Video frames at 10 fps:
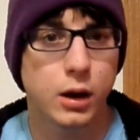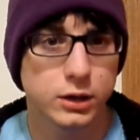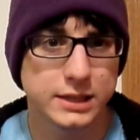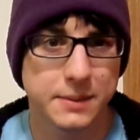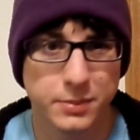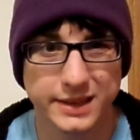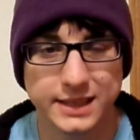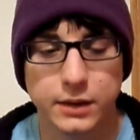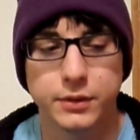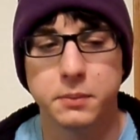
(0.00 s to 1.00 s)
Archtype
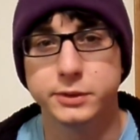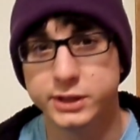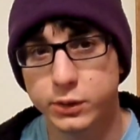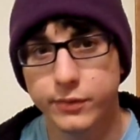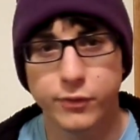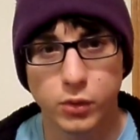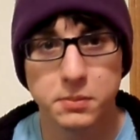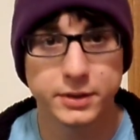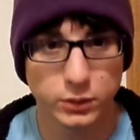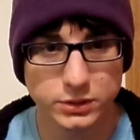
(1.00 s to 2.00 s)
breakdown number 2 for
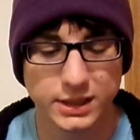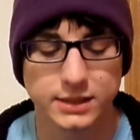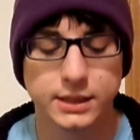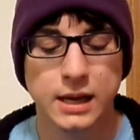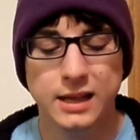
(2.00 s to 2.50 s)
Madolches.